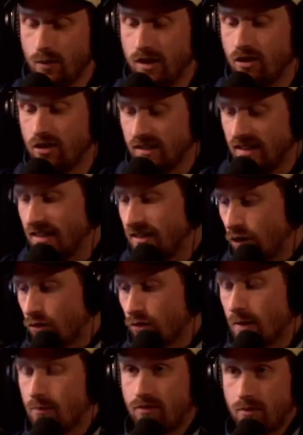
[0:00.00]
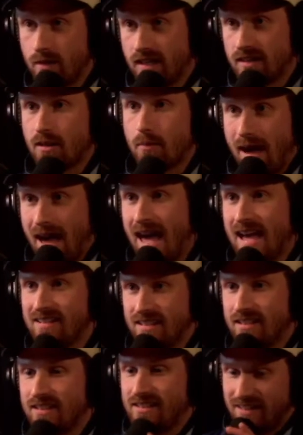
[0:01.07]
so he couldn't get the grip from the mat.
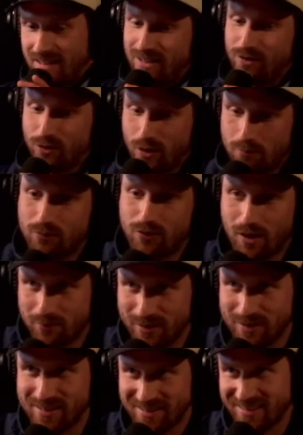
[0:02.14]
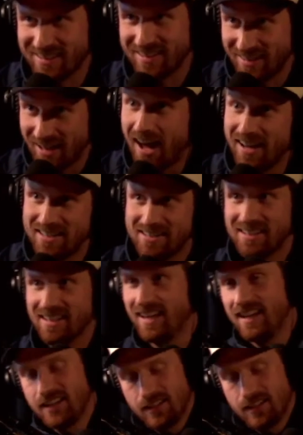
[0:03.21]
He gripped from the ice.